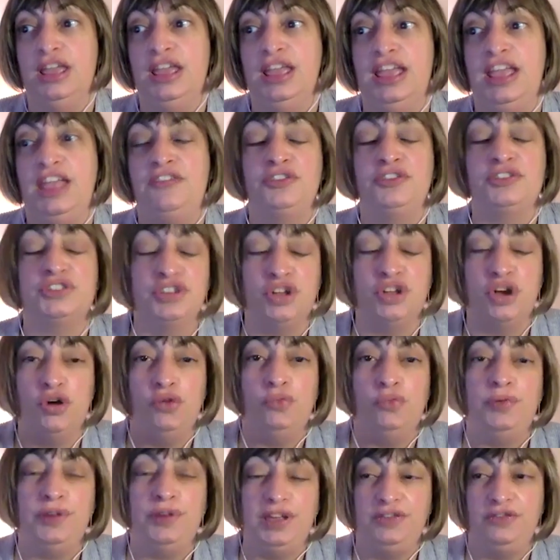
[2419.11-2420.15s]
If there's an
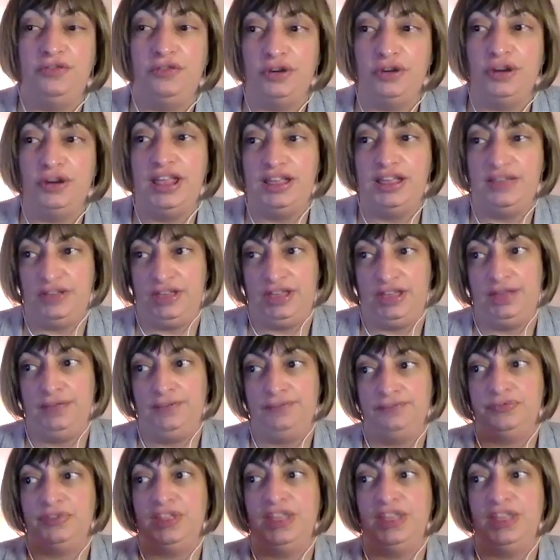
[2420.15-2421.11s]
opening for Navy,